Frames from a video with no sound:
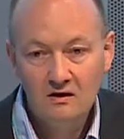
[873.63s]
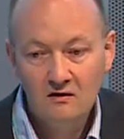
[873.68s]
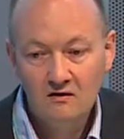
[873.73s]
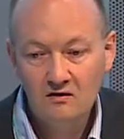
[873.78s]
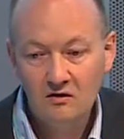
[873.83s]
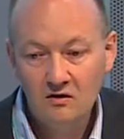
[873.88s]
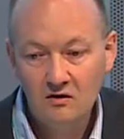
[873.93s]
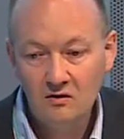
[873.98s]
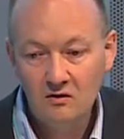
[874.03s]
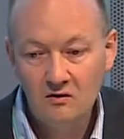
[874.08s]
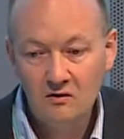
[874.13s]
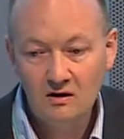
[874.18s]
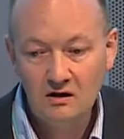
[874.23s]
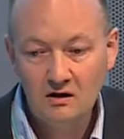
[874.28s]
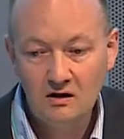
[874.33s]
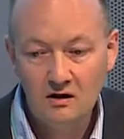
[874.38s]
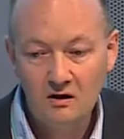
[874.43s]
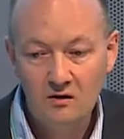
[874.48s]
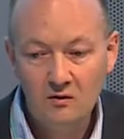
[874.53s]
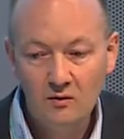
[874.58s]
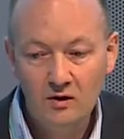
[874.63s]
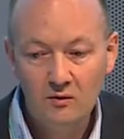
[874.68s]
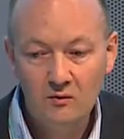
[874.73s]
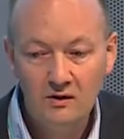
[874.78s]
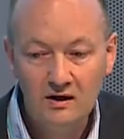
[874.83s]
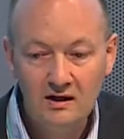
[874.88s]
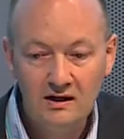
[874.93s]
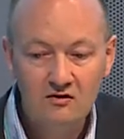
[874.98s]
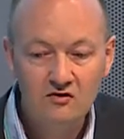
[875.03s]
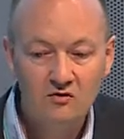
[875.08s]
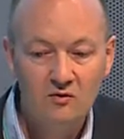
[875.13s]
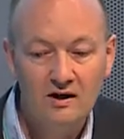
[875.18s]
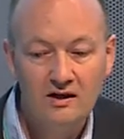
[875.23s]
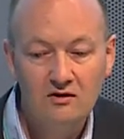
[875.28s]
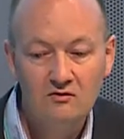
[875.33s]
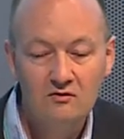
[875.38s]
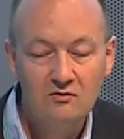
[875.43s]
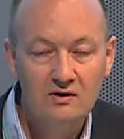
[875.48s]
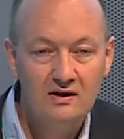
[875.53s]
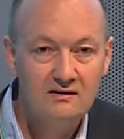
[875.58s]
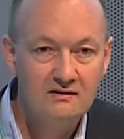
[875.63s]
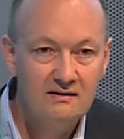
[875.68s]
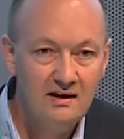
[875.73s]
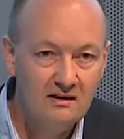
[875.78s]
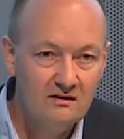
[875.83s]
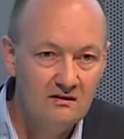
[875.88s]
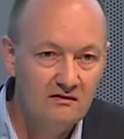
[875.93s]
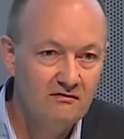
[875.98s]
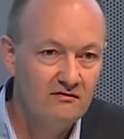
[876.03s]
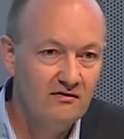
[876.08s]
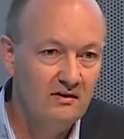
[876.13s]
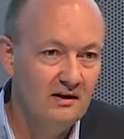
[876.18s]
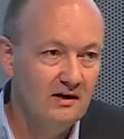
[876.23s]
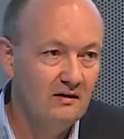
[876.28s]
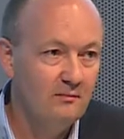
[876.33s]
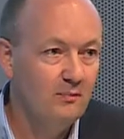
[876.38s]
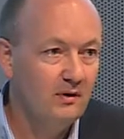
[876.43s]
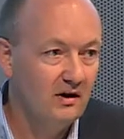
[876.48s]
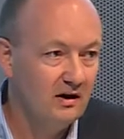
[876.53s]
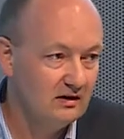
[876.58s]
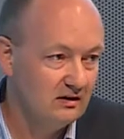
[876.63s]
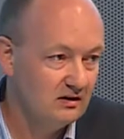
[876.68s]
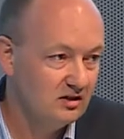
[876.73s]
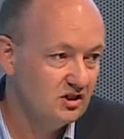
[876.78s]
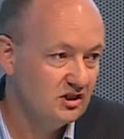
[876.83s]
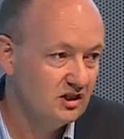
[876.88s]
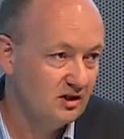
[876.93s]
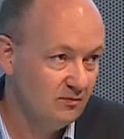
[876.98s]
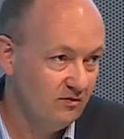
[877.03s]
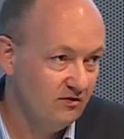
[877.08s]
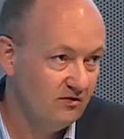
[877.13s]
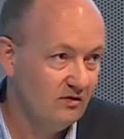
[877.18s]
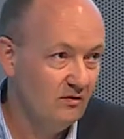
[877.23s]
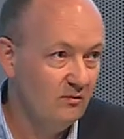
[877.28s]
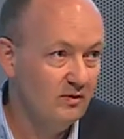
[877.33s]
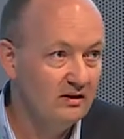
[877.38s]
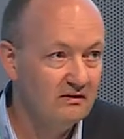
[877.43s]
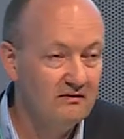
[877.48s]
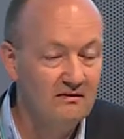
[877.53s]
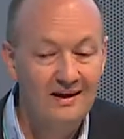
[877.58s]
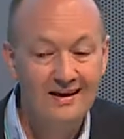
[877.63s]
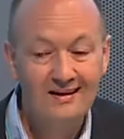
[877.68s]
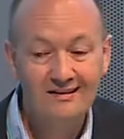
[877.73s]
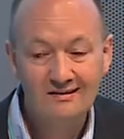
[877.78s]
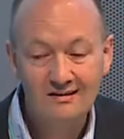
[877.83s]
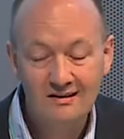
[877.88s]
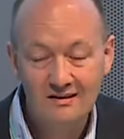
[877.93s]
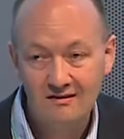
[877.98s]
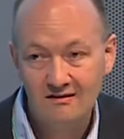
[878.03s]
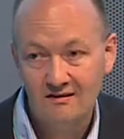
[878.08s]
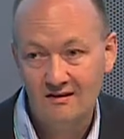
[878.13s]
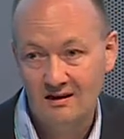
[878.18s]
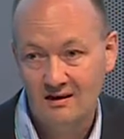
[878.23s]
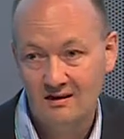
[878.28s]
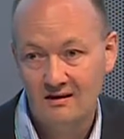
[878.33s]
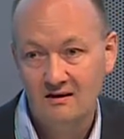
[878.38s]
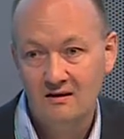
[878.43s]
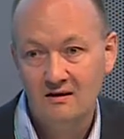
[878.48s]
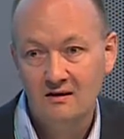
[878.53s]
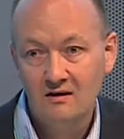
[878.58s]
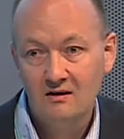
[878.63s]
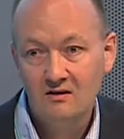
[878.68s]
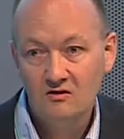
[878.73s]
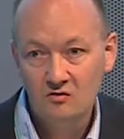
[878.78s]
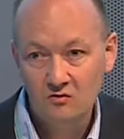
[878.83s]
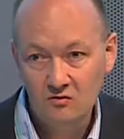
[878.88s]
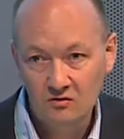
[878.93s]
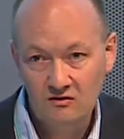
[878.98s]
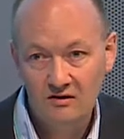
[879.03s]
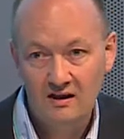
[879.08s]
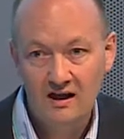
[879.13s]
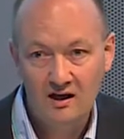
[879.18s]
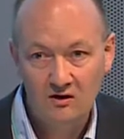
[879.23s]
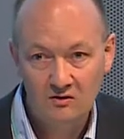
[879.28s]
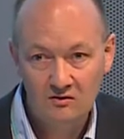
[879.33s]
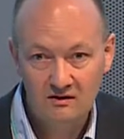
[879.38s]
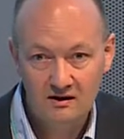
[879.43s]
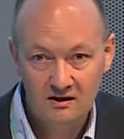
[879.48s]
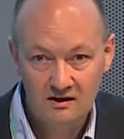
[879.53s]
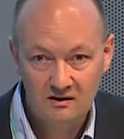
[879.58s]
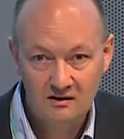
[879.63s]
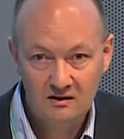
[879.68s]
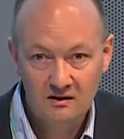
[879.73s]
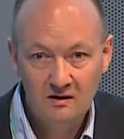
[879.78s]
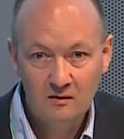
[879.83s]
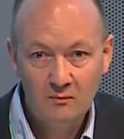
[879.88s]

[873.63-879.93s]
So we really try to identify partnerships with existing tools out there.